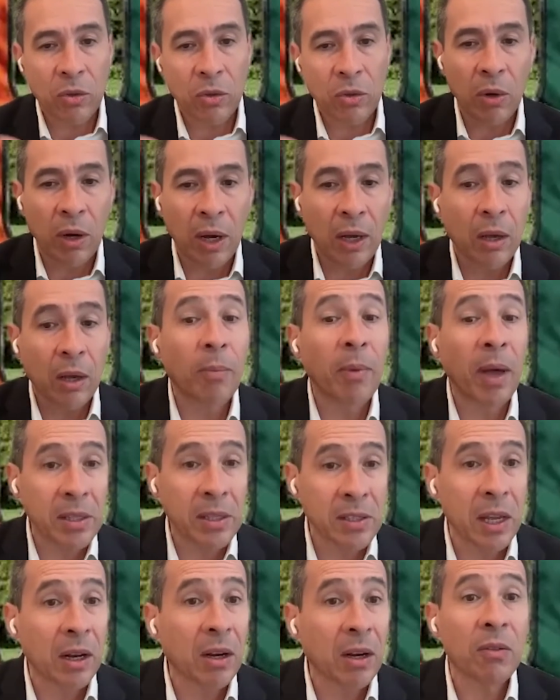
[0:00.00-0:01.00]
to a
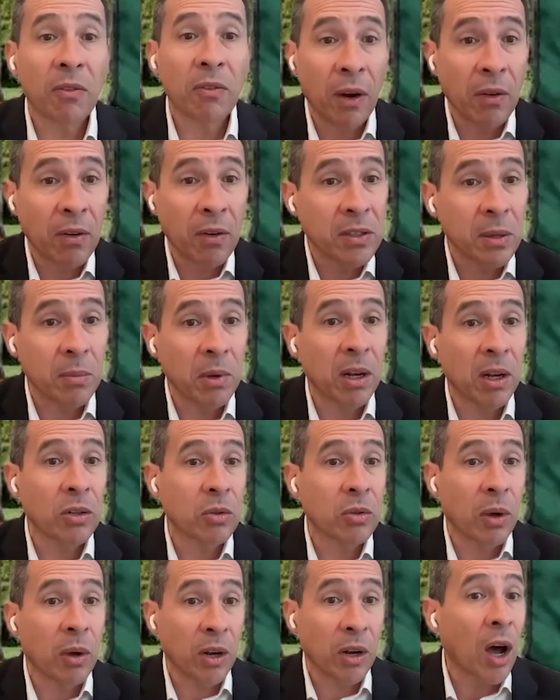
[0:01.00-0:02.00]
command center, very similar
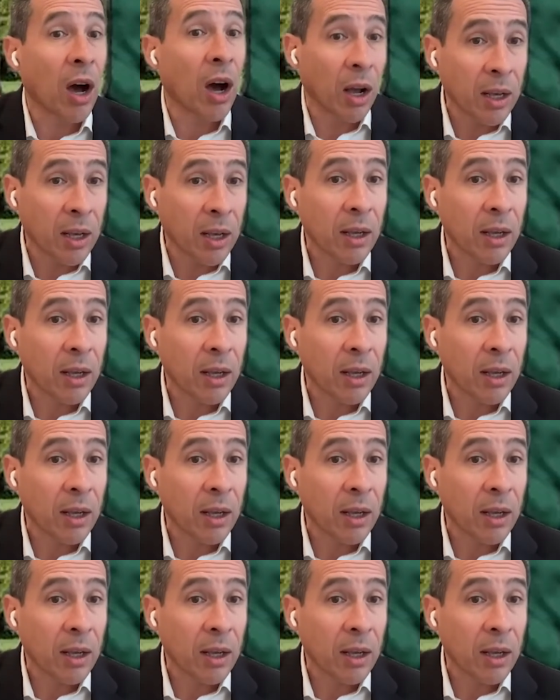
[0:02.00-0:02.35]
to a NOC